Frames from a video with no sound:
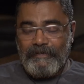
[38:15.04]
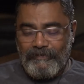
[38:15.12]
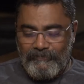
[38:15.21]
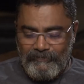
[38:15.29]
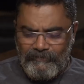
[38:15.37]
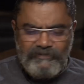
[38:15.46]

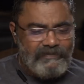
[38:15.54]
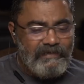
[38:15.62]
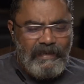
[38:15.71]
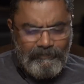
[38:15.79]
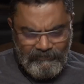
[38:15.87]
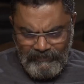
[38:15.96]

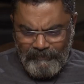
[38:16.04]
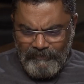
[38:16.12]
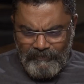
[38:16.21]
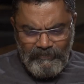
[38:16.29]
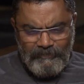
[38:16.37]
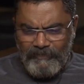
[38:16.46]
It
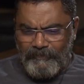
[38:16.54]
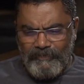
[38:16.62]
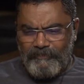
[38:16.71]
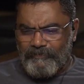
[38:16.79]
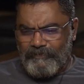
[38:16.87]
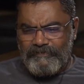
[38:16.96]
happened about
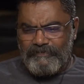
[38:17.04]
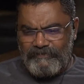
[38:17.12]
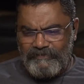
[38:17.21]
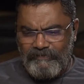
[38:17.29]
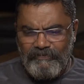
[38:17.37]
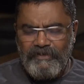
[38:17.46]
less
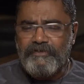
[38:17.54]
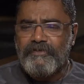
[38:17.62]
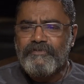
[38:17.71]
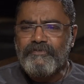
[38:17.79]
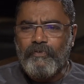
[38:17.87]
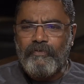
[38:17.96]
than 7-8
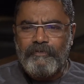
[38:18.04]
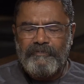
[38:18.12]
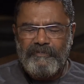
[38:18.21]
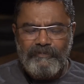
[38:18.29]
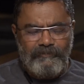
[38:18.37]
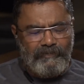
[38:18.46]
years ago.
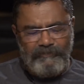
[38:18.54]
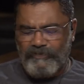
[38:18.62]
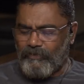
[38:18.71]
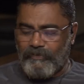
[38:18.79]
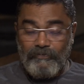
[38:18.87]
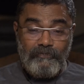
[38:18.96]
And we
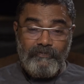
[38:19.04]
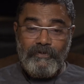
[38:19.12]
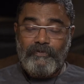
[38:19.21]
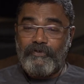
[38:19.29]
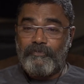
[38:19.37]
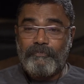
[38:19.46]
thought,
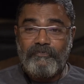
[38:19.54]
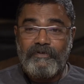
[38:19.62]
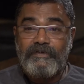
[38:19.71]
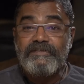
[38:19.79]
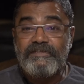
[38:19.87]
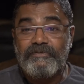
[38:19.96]

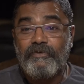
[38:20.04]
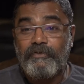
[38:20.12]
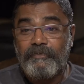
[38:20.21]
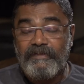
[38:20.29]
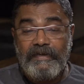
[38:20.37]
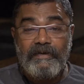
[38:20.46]
this is going
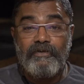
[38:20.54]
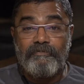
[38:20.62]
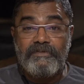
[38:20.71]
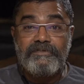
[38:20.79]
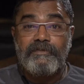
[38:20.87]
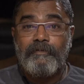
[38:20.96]
to be the end of
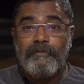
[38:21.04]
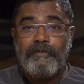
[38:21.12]
us.